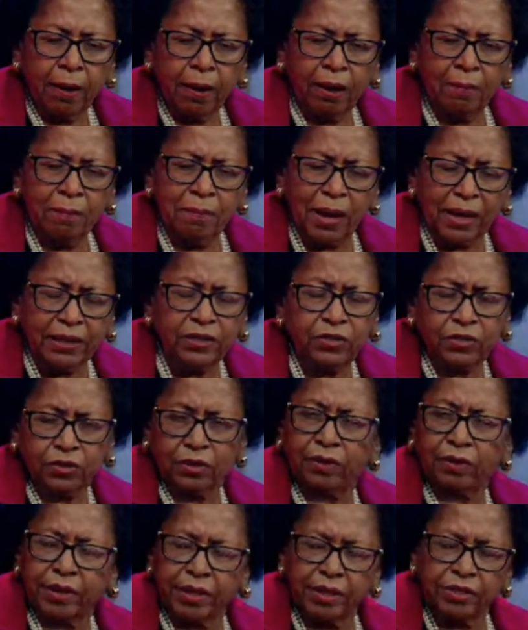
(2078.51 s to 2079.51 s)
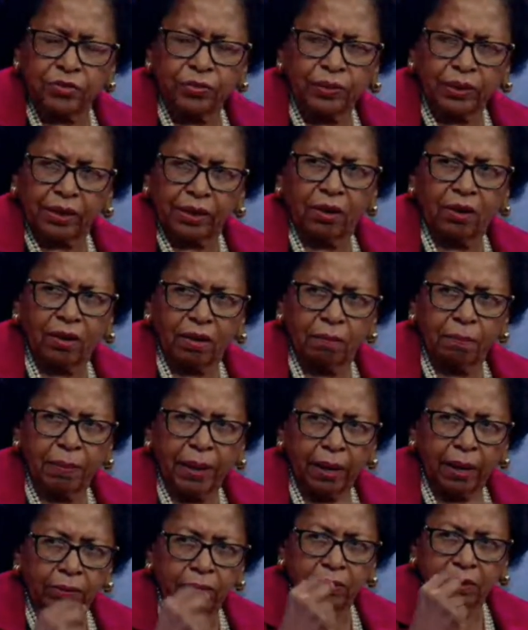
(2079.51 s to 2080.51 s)
My story is really all
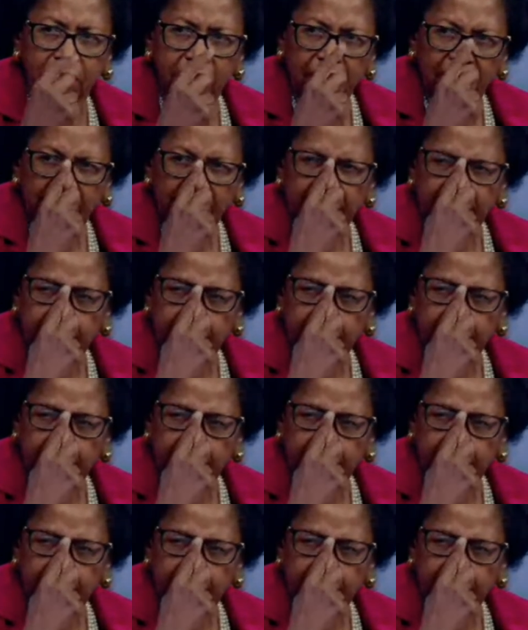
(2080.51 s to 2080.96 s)
about that.